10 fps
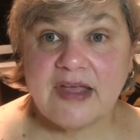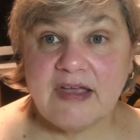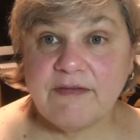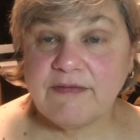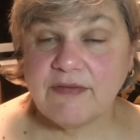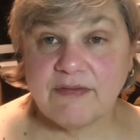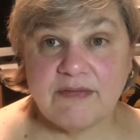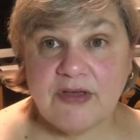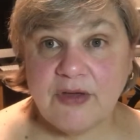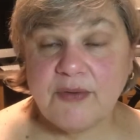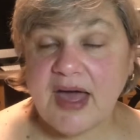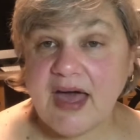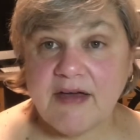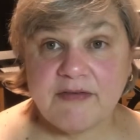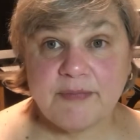if you
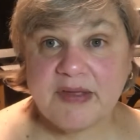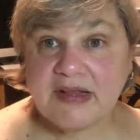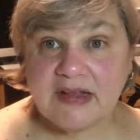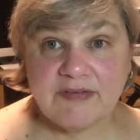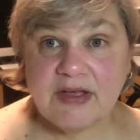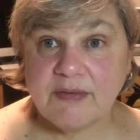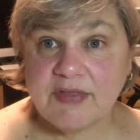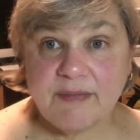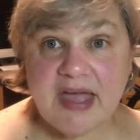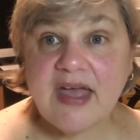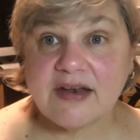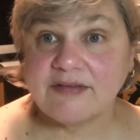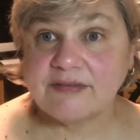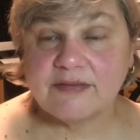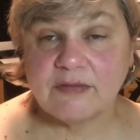have been living with a man